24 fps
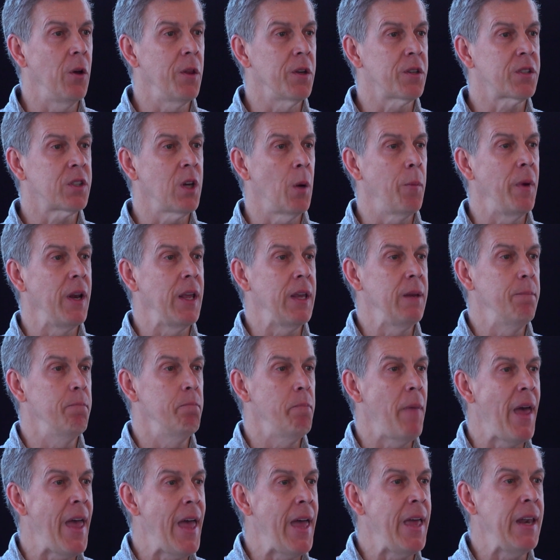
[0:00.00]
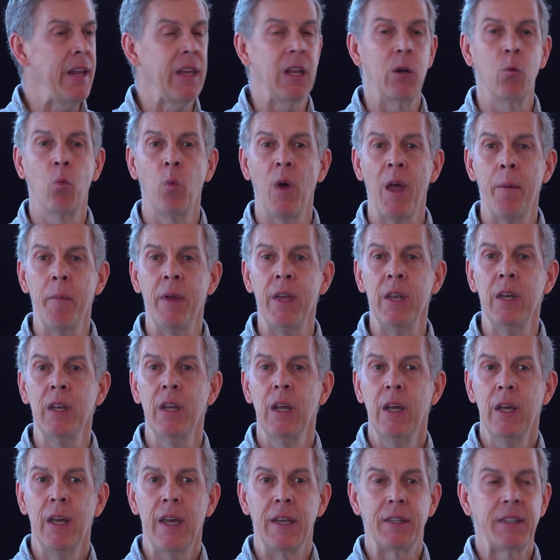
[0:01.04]
there's so many men and women
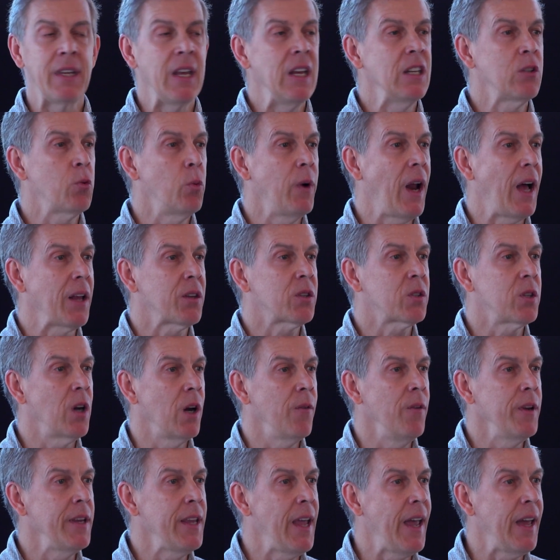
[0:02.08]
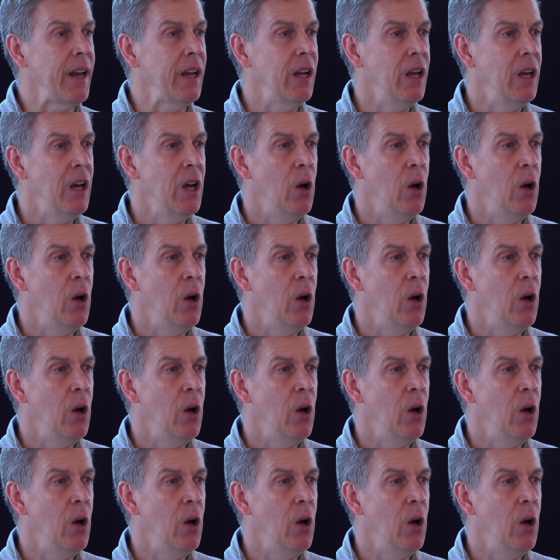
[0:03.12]
and teens we're not serving yet.